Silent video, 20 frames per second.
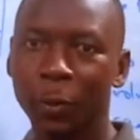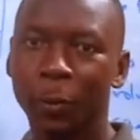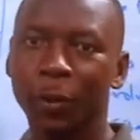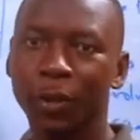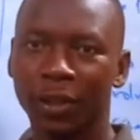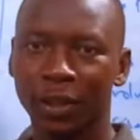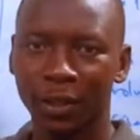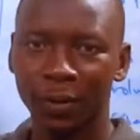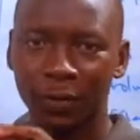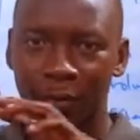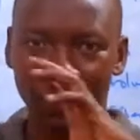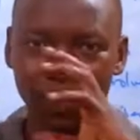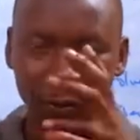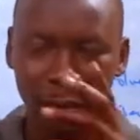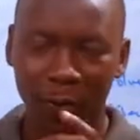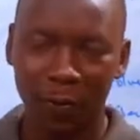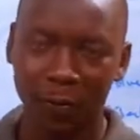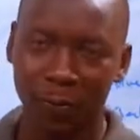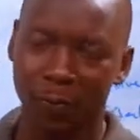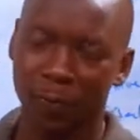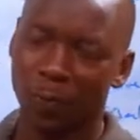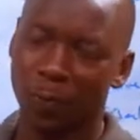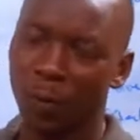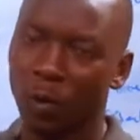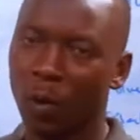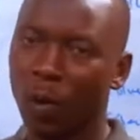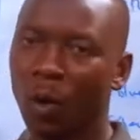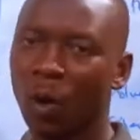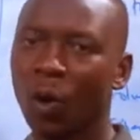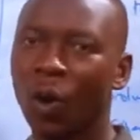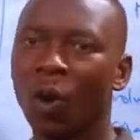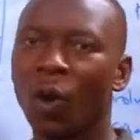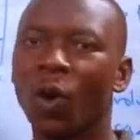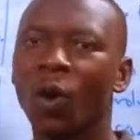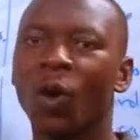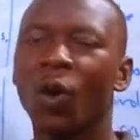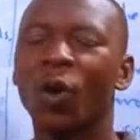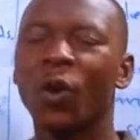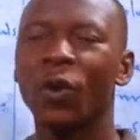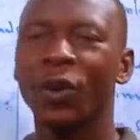which involve
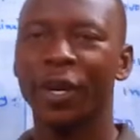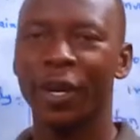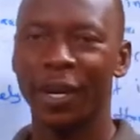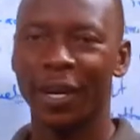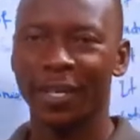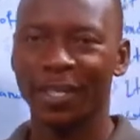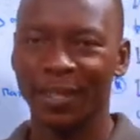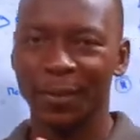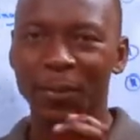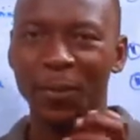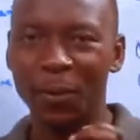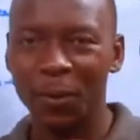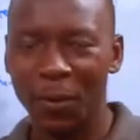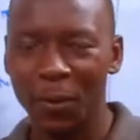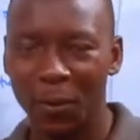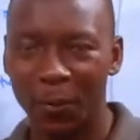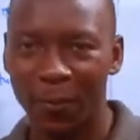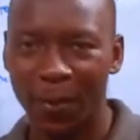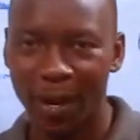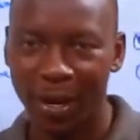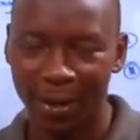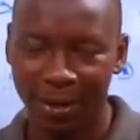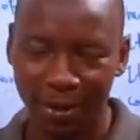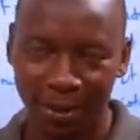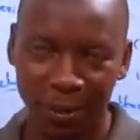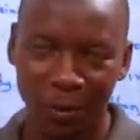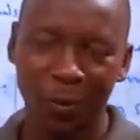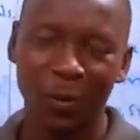only a small part,